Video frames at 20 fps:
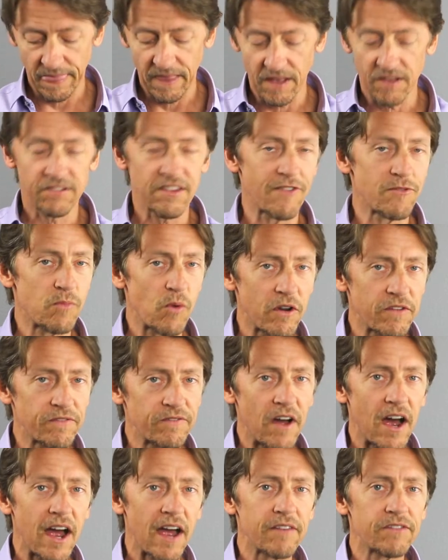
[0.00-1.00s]
7.5,
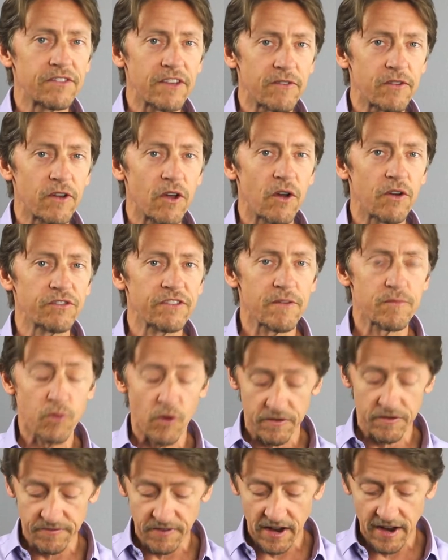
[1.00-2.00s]

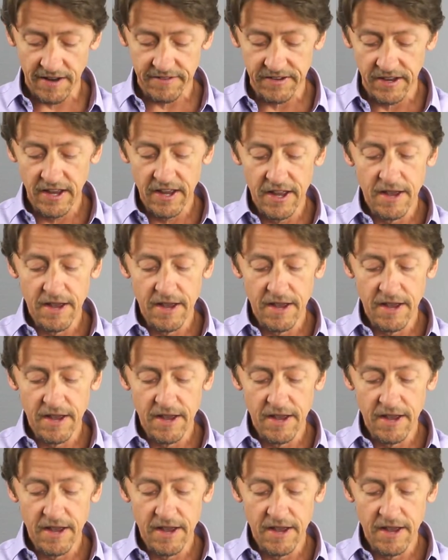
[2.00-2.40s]
7.0, 7.5.